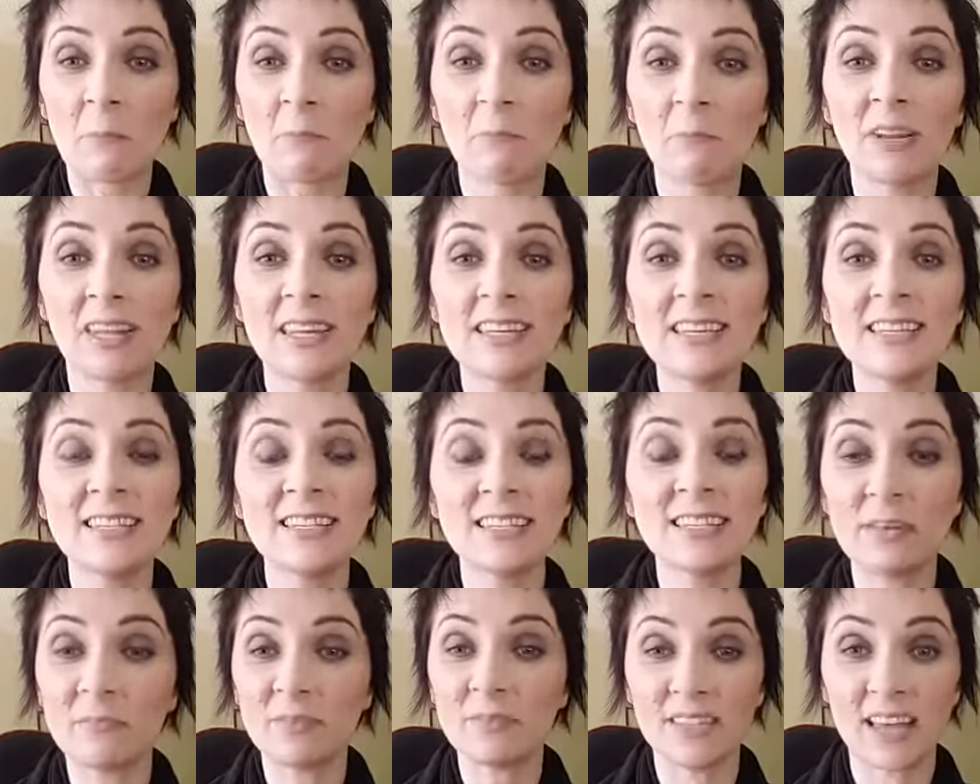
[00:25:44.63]
please
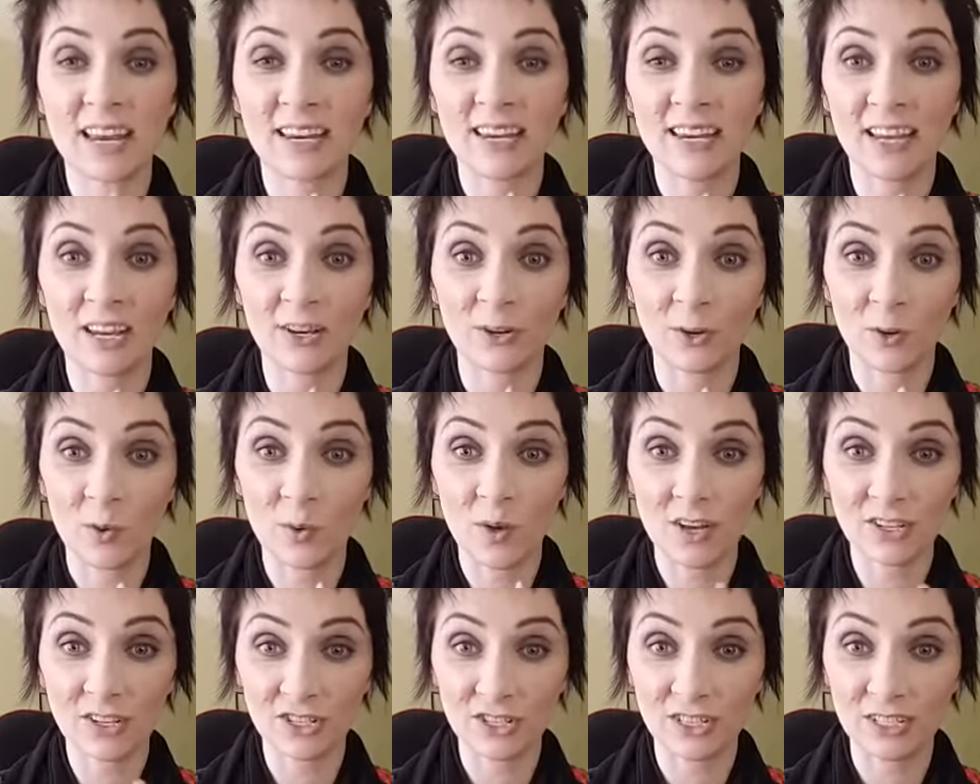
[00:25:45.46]
keep sending in your
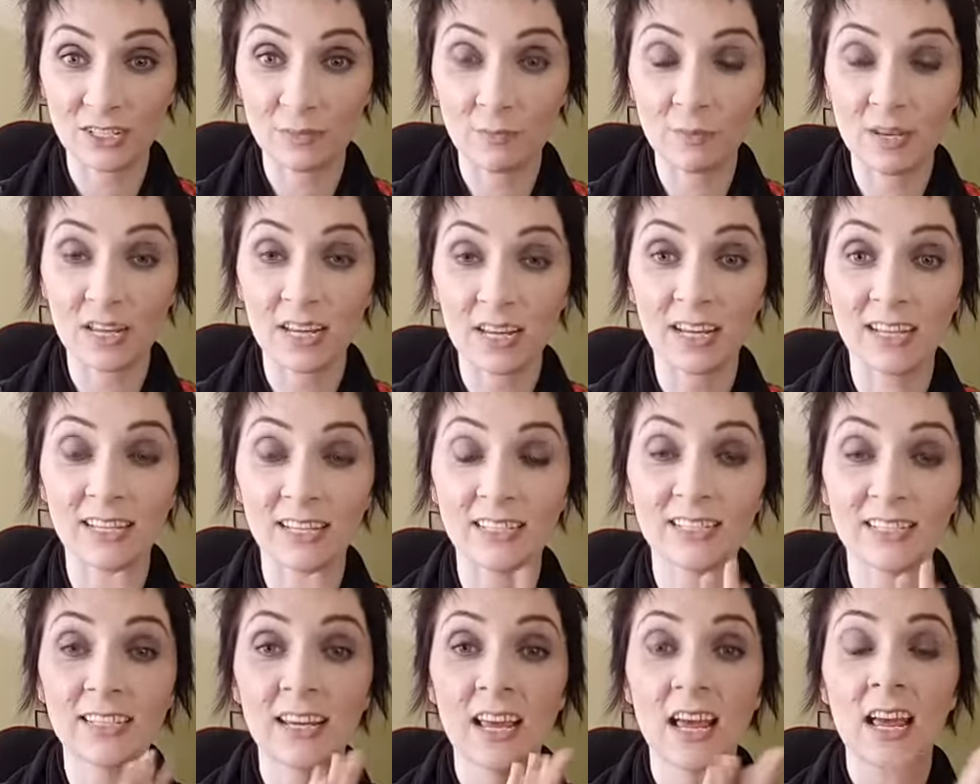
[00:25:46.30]
questions,
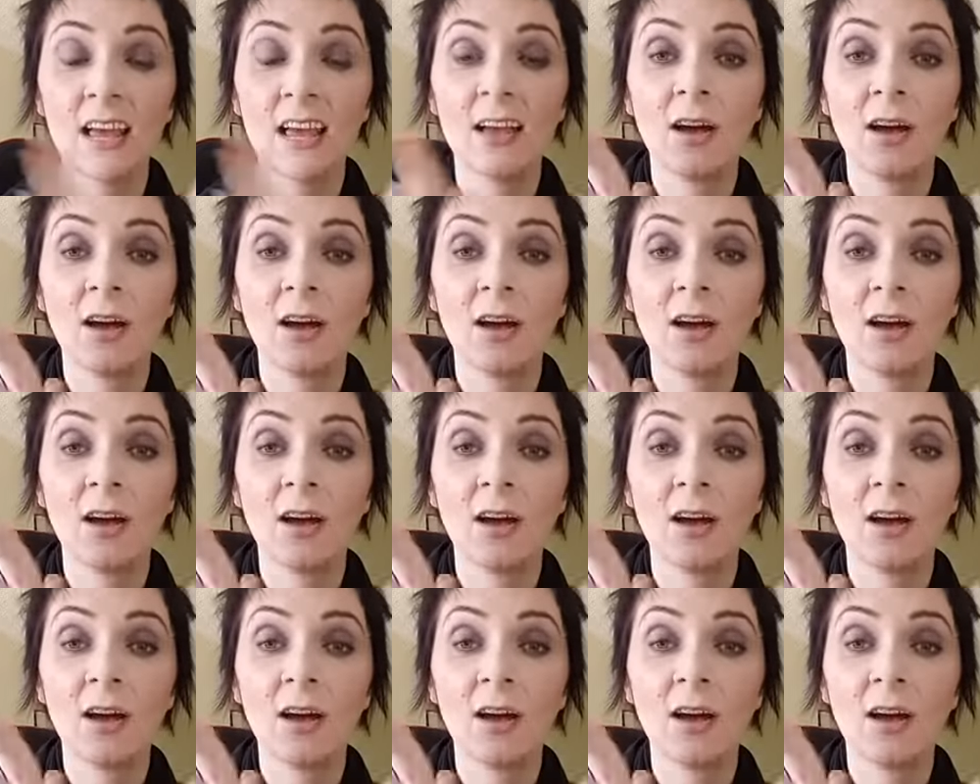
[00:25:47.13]
because